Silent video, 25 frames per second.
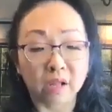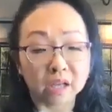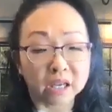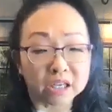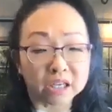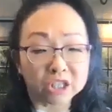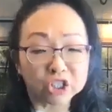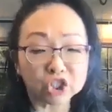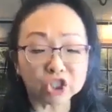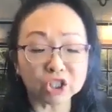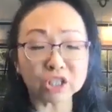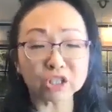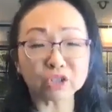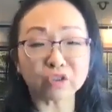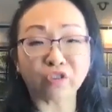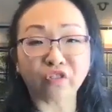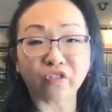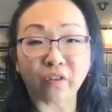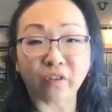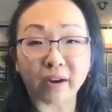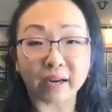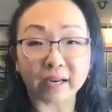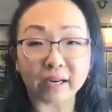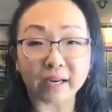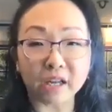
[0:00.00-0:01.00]
She's
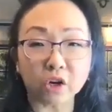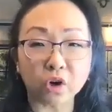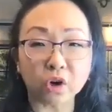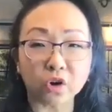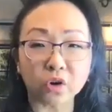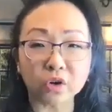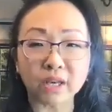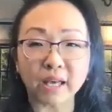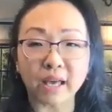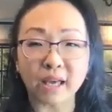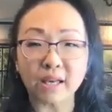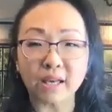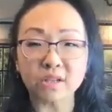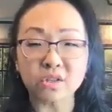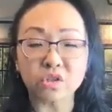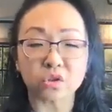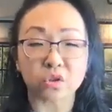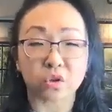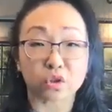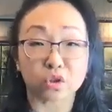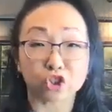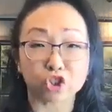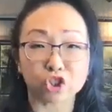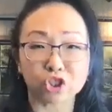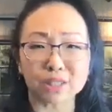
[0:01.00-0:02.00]
fighting her
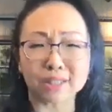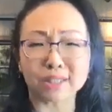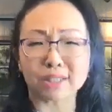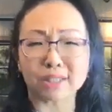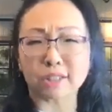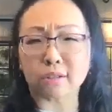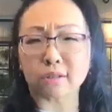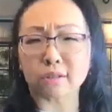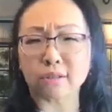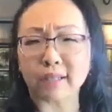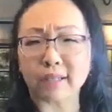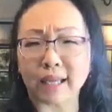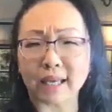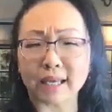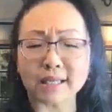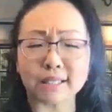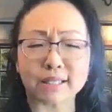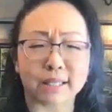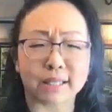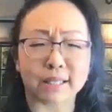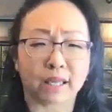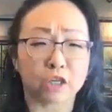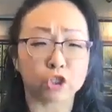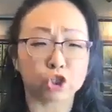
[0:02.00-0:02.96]
cancer. She's still dancing.